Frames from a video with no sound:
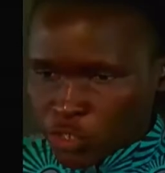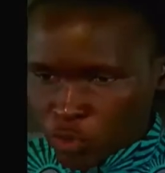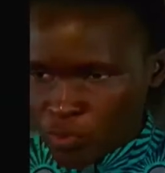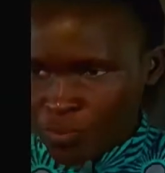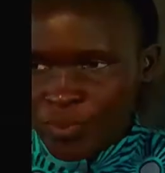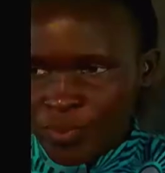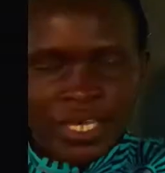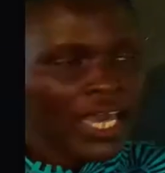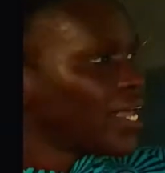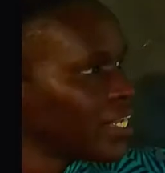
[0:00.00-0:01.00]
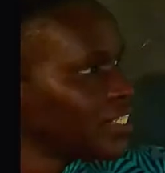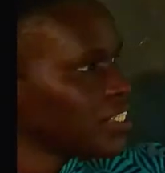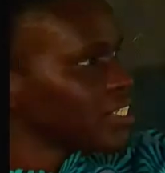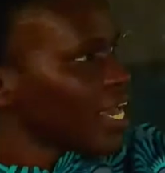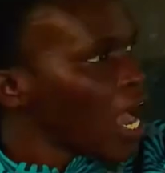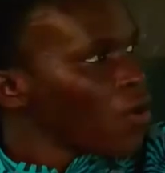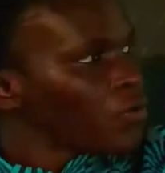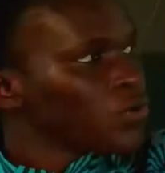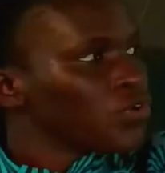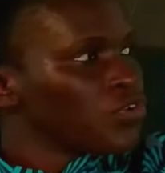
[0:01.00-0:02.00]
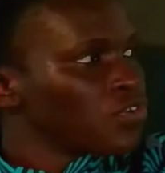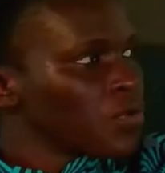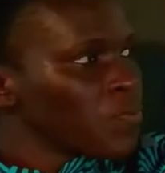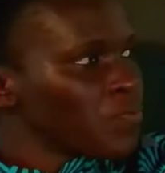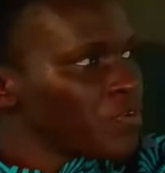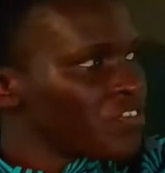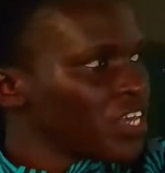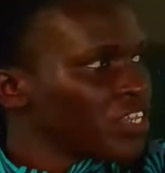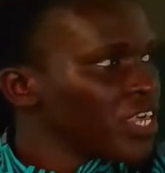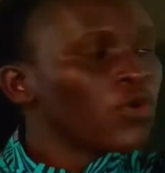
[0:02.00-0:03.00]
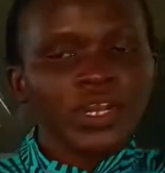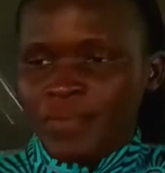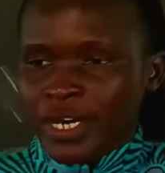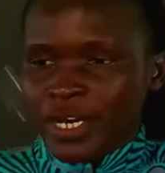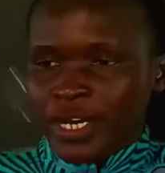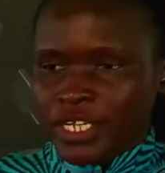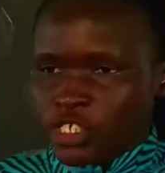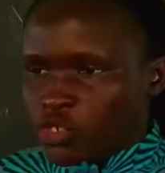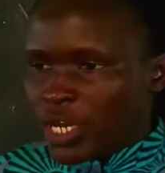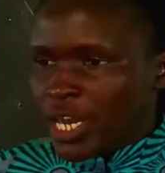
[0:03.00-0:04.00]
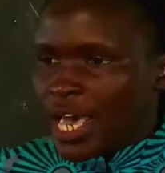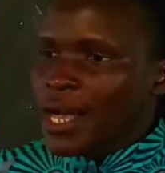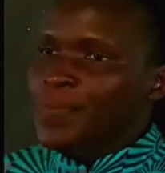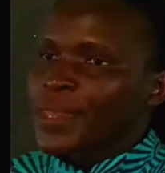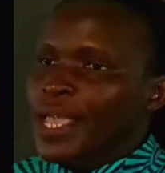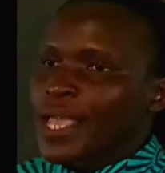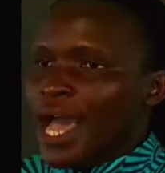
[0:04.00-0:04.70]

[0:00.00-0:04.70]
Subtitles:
And that is how we would represent them on a particular atom.